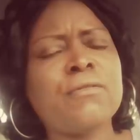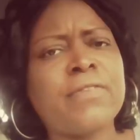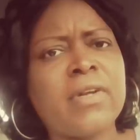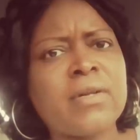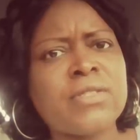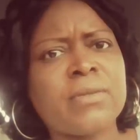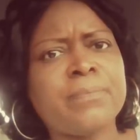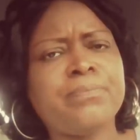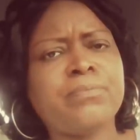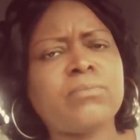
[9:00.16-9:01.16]
influx
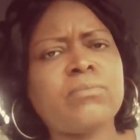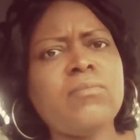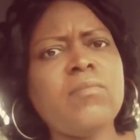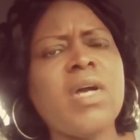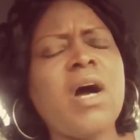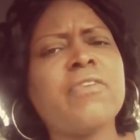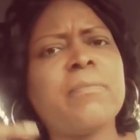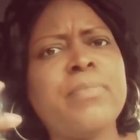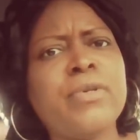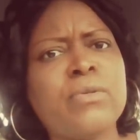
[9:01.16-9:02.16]
of
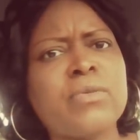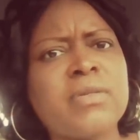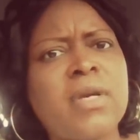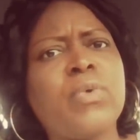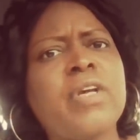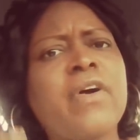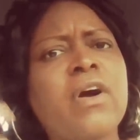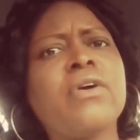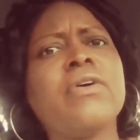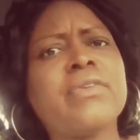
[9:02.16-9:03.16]
abuse. We've
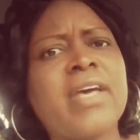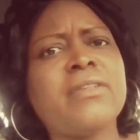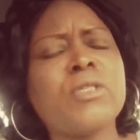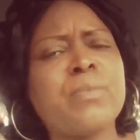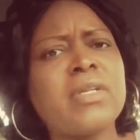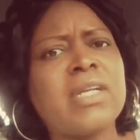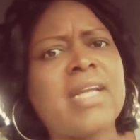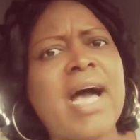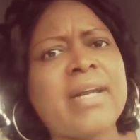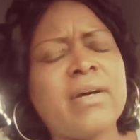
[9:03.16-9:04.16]
heard that there's been a
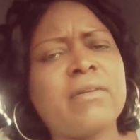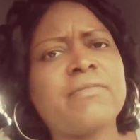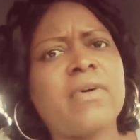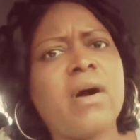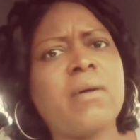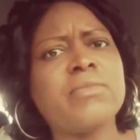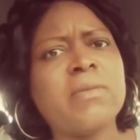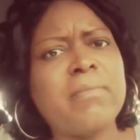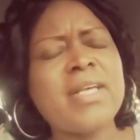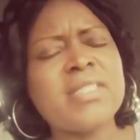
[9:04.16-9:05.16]
lot of um,
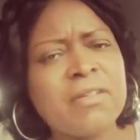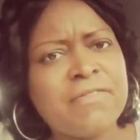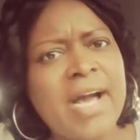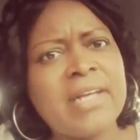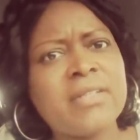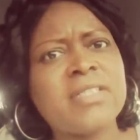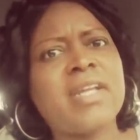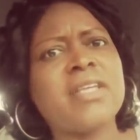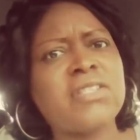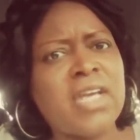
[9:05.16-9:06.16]
domestic violence
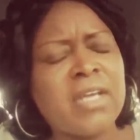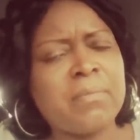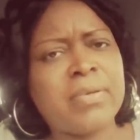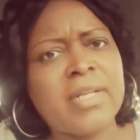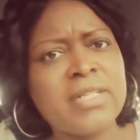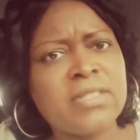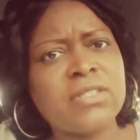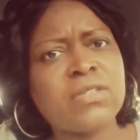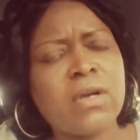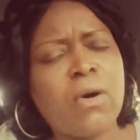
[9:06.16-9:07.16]
that has taken place
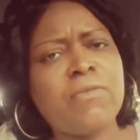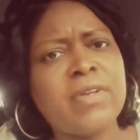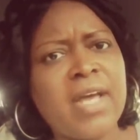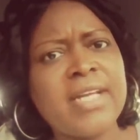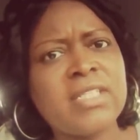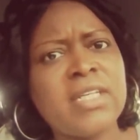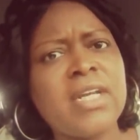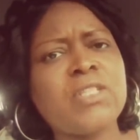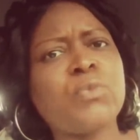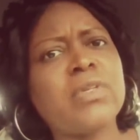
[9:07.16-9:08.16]
since the COVID
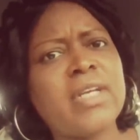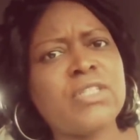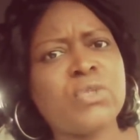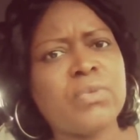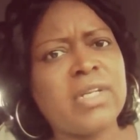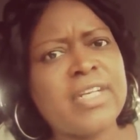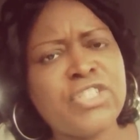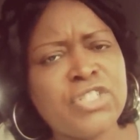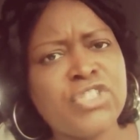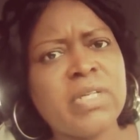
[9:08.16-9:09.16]
19 as it relates to
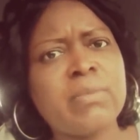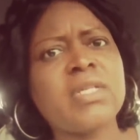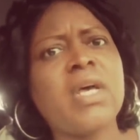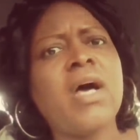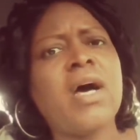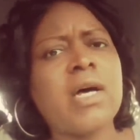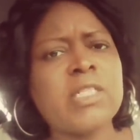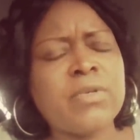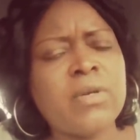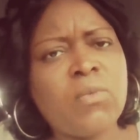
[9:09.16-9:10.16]
relationships,
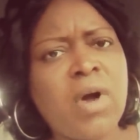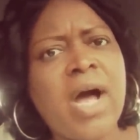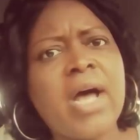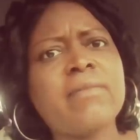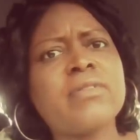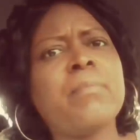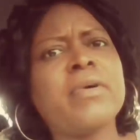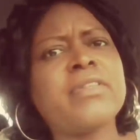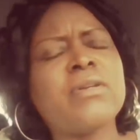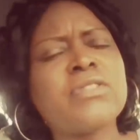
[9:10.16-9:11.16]
husband and wives,
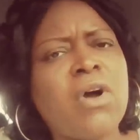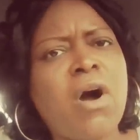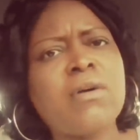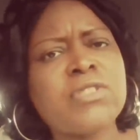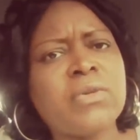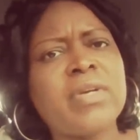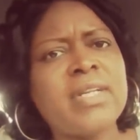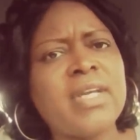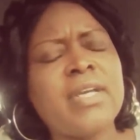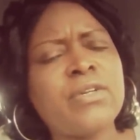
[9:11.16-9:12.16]
but there's also
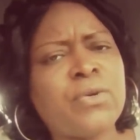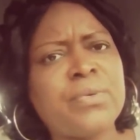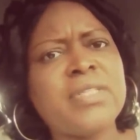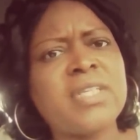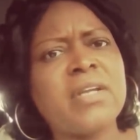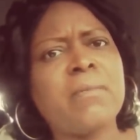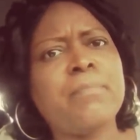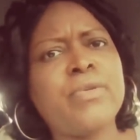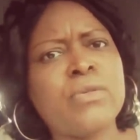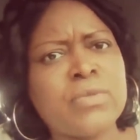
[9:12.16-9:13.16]
an increase in
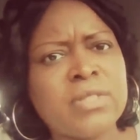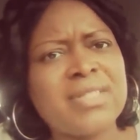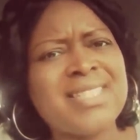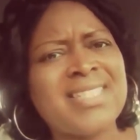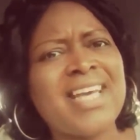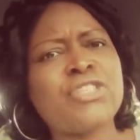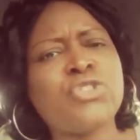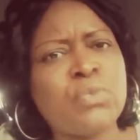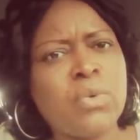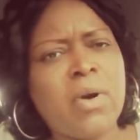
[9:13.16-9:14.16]
abuse,
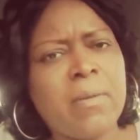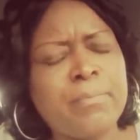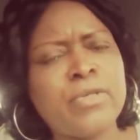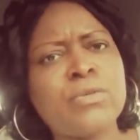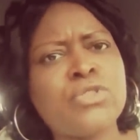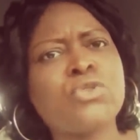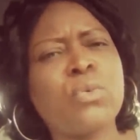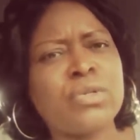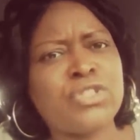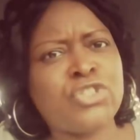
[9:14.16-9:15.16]
sexual abuse
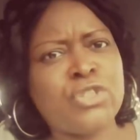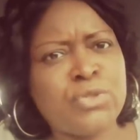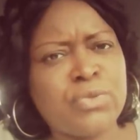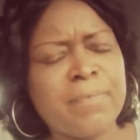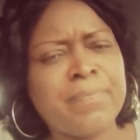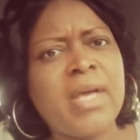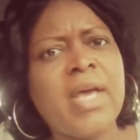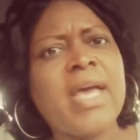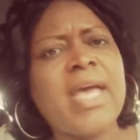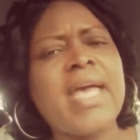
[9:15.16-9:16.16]
towards children.
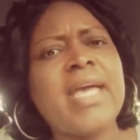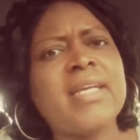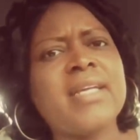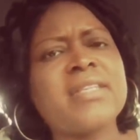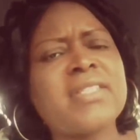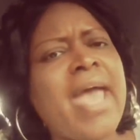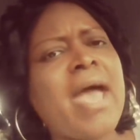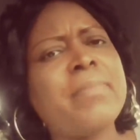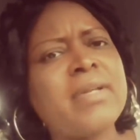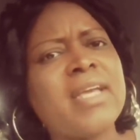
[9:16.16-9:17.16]
And it is
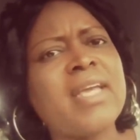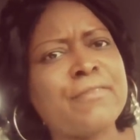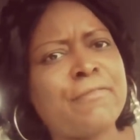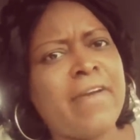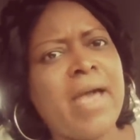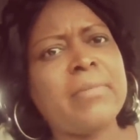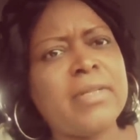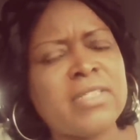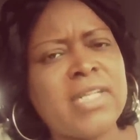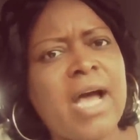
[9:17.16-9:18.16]
happening in
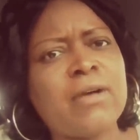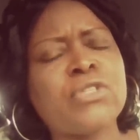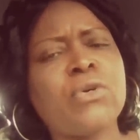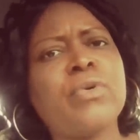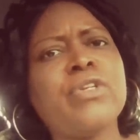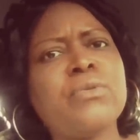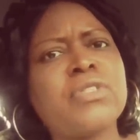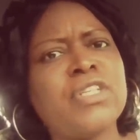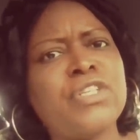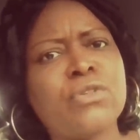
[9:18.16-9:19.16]
families now. So when you
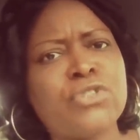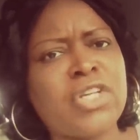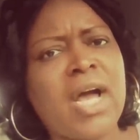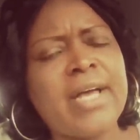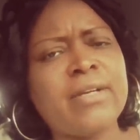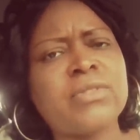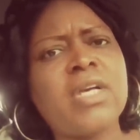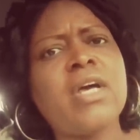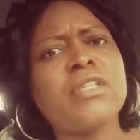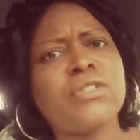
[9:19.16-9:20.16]
send your child
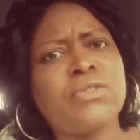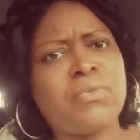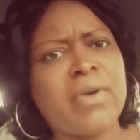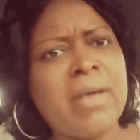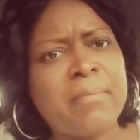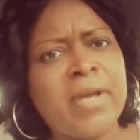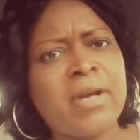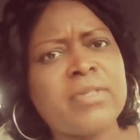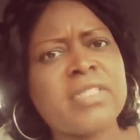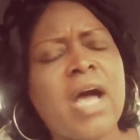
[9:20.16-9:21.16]
to the
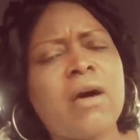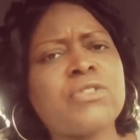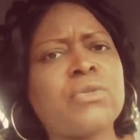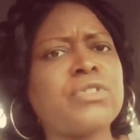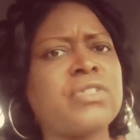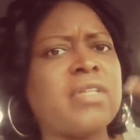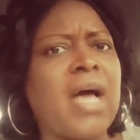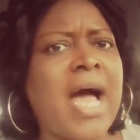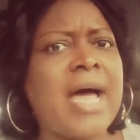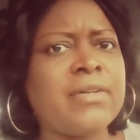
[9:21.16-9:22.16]
grandparents' house or to
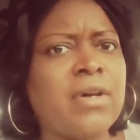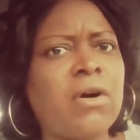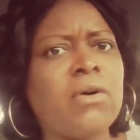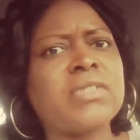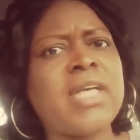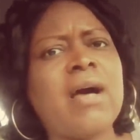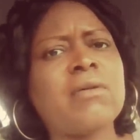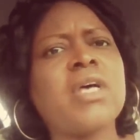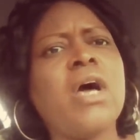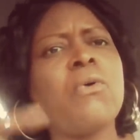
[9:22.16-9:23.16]
the aunt and uncle's
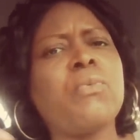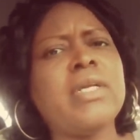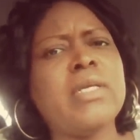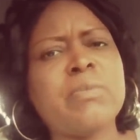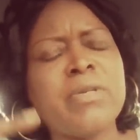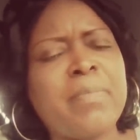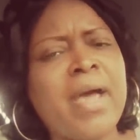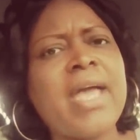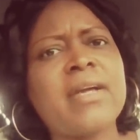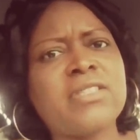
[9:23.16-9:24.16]
house, we need to be
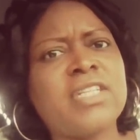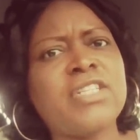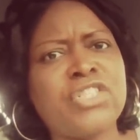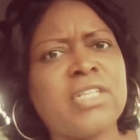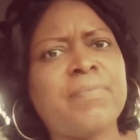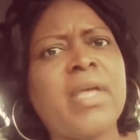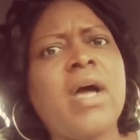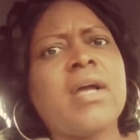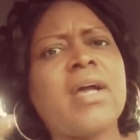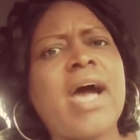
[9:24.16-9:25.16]
paying attention.
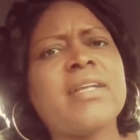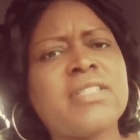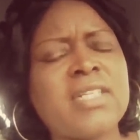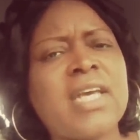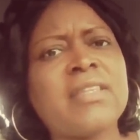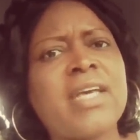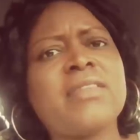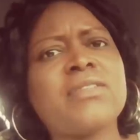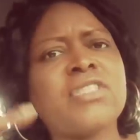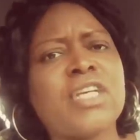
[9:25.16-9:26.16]
God is saying
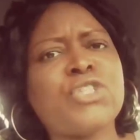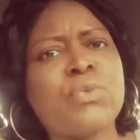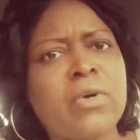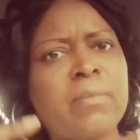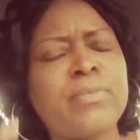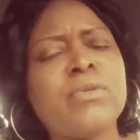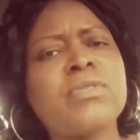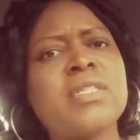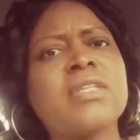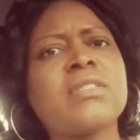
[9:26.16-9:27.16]
that the sexual
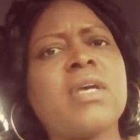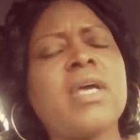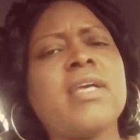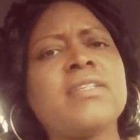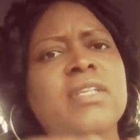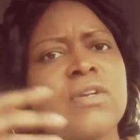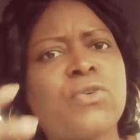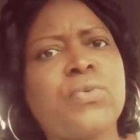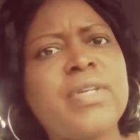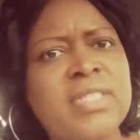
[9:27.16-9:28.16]
abuse is, is
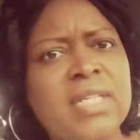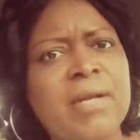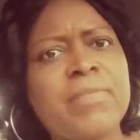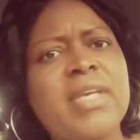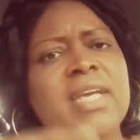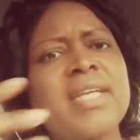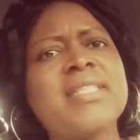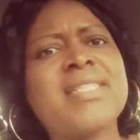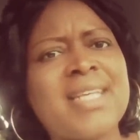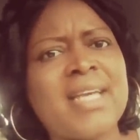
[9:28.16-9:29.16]
increasing, the
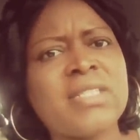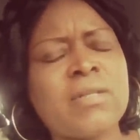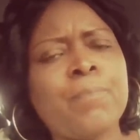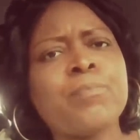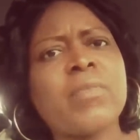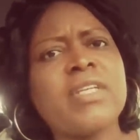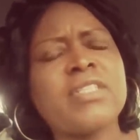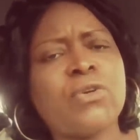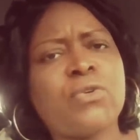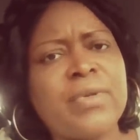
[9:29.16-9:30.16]
incest
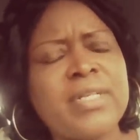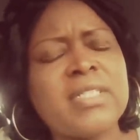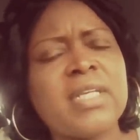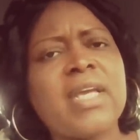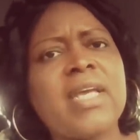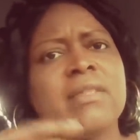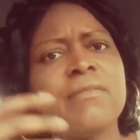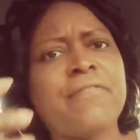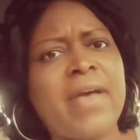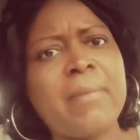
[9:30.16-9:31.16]
is increasing
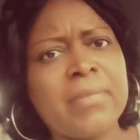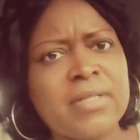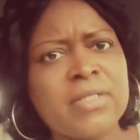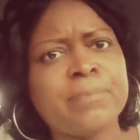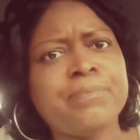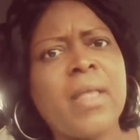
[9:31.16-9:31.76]
in families.